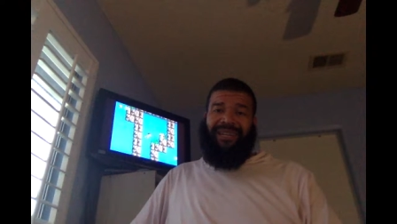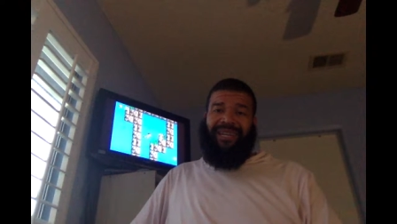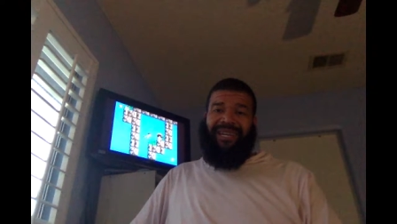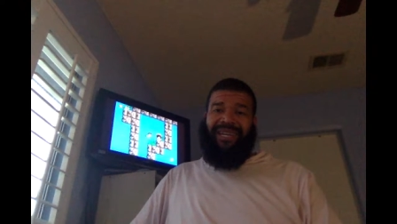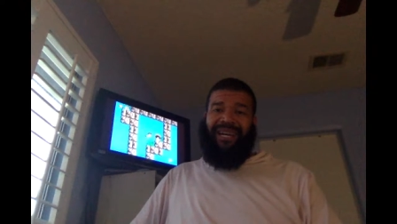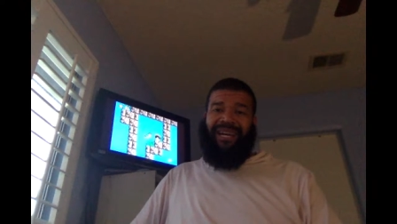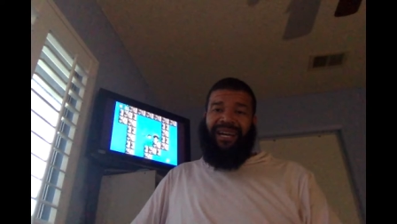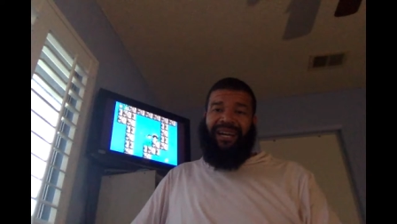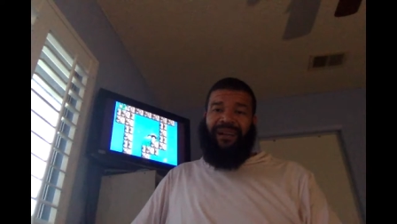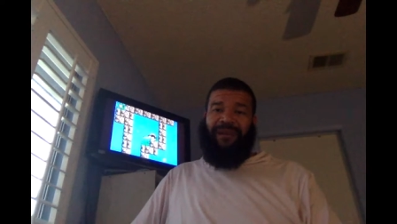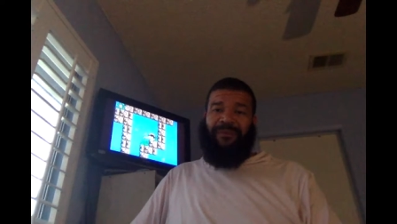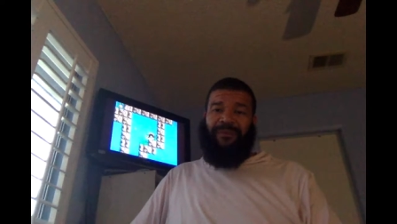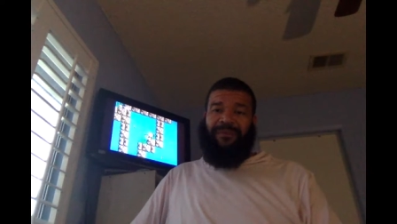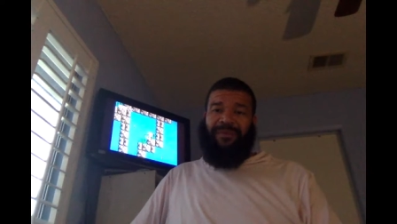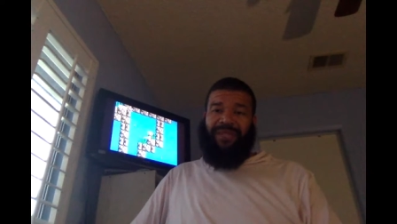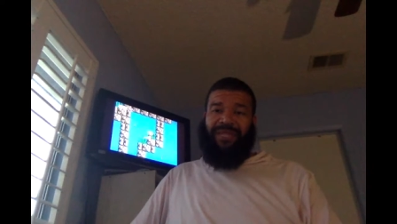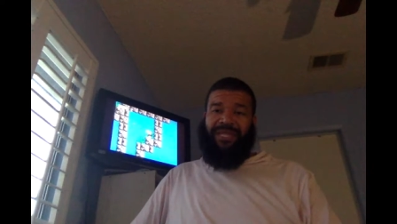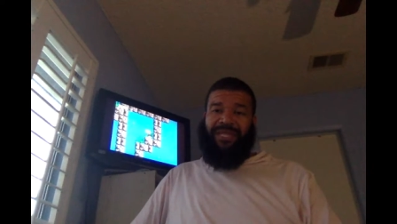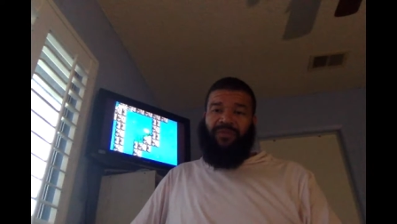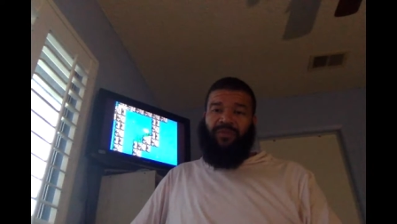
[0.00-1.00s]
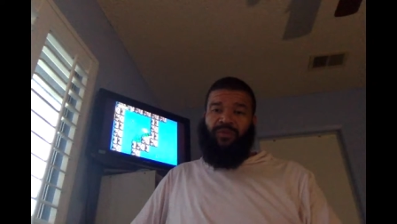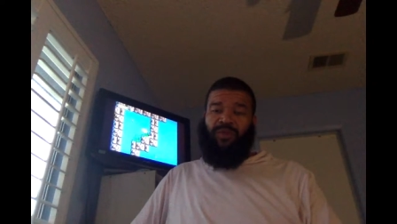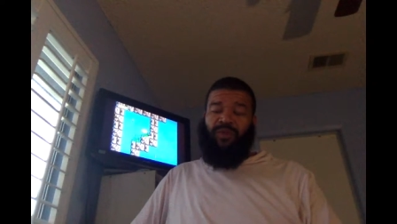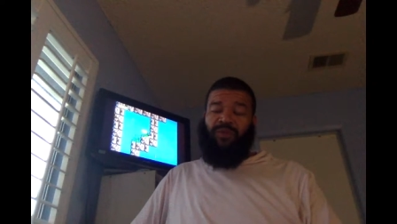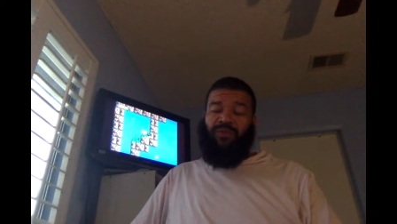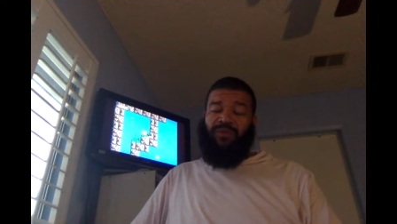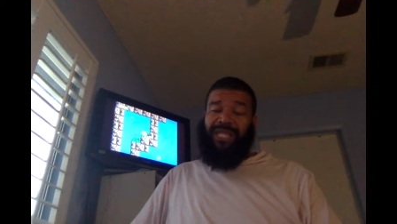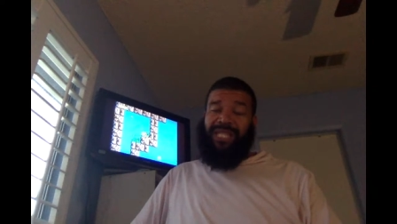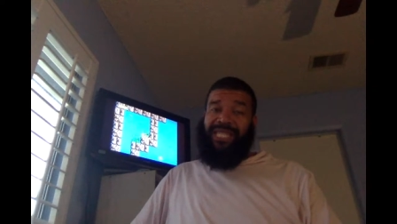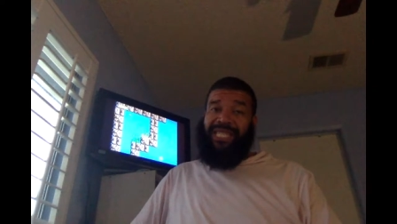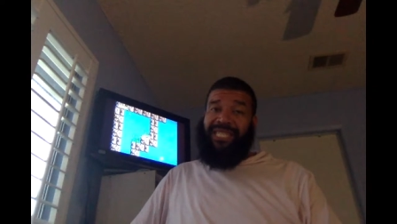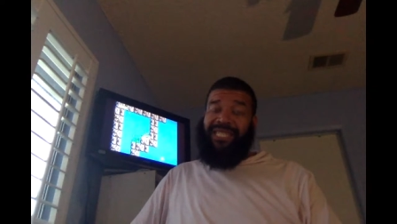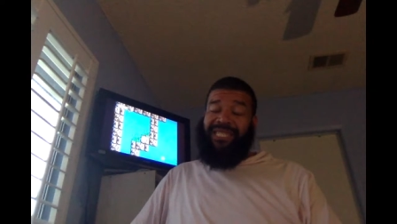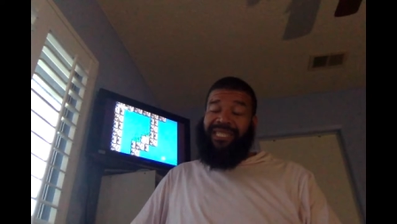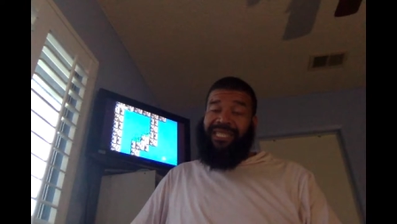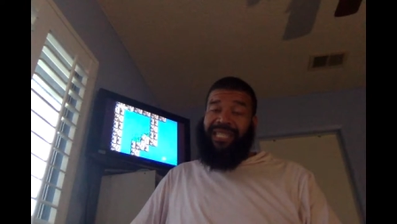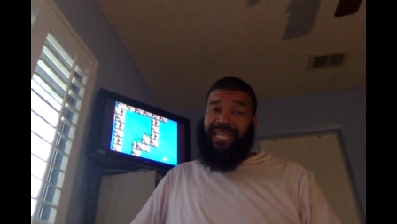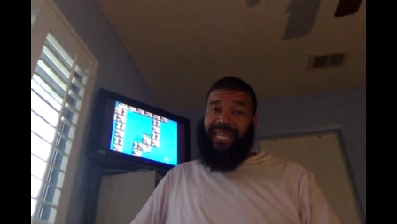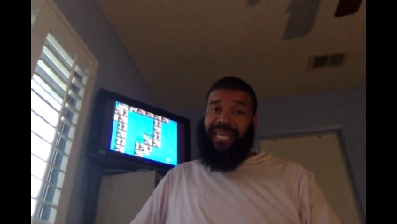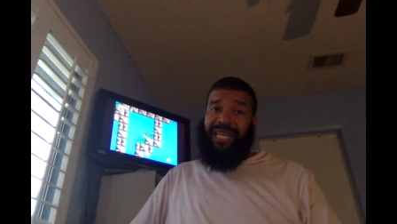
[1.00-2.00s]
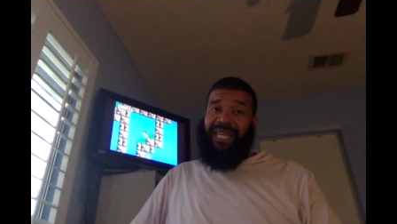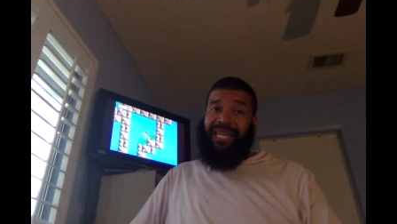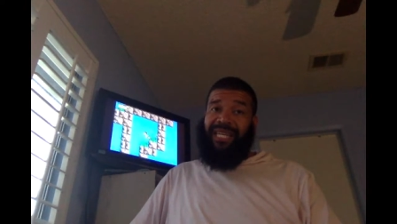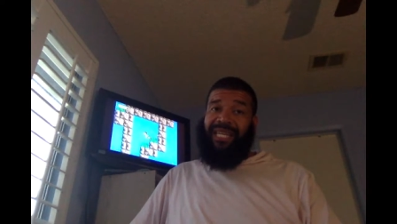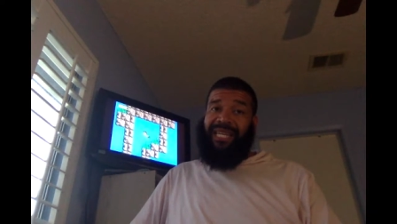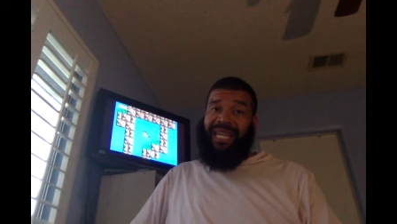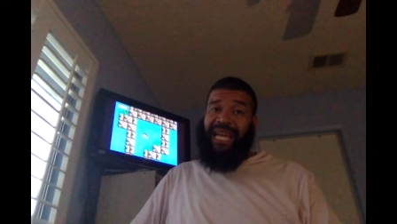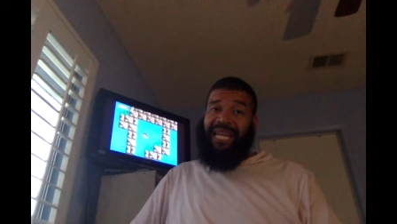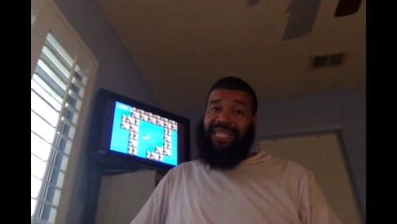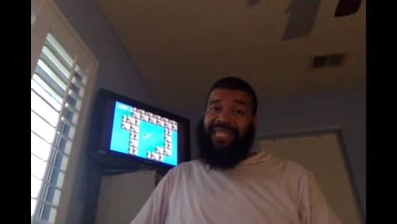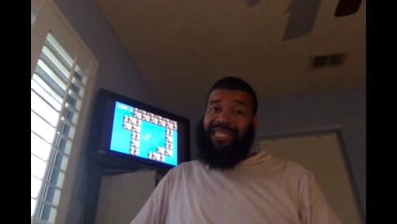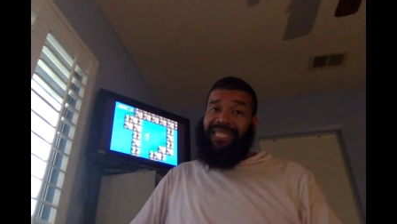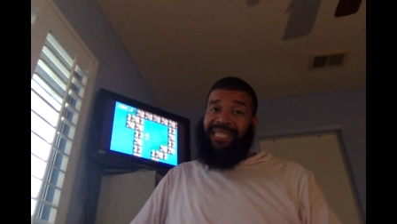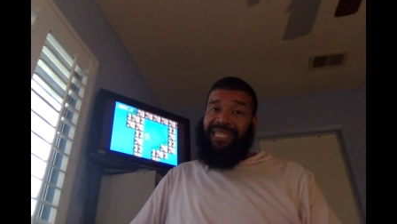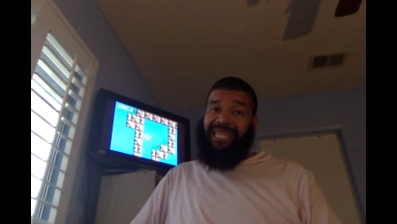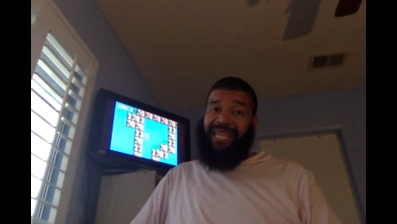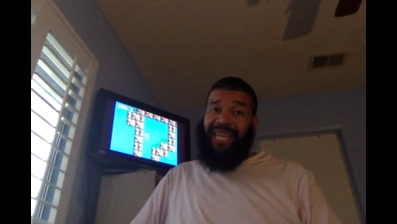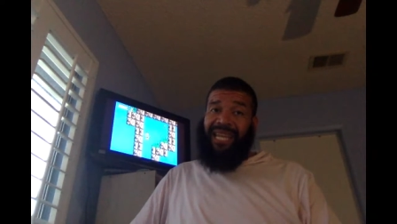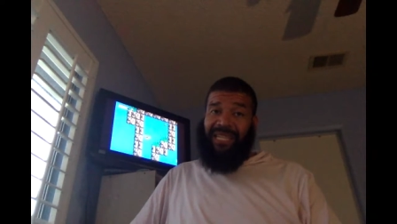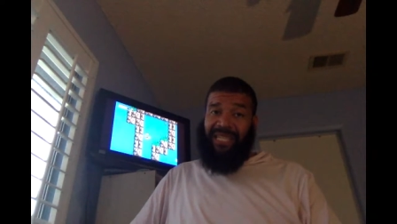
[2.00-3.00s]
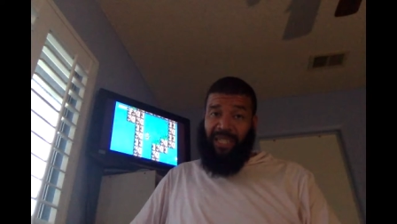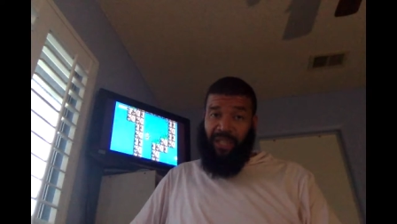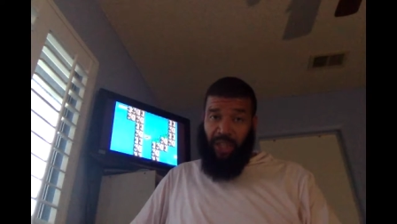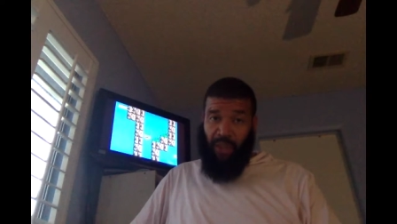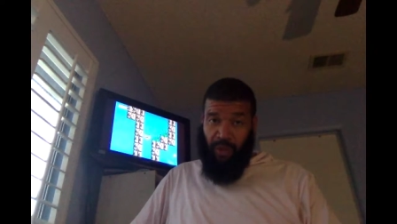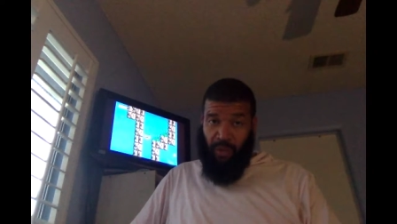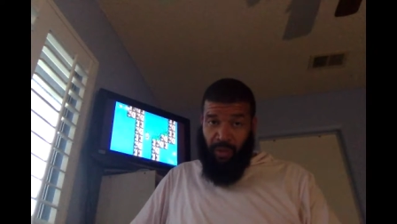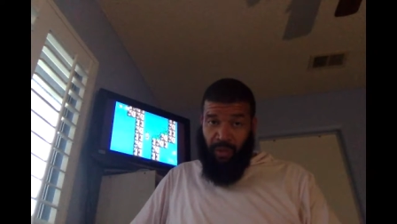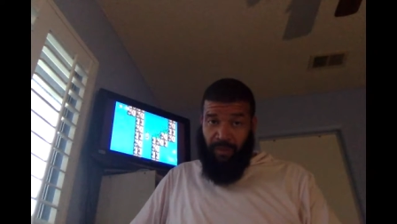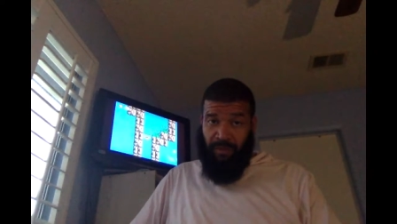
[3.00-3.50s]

Um, this was released in 1992.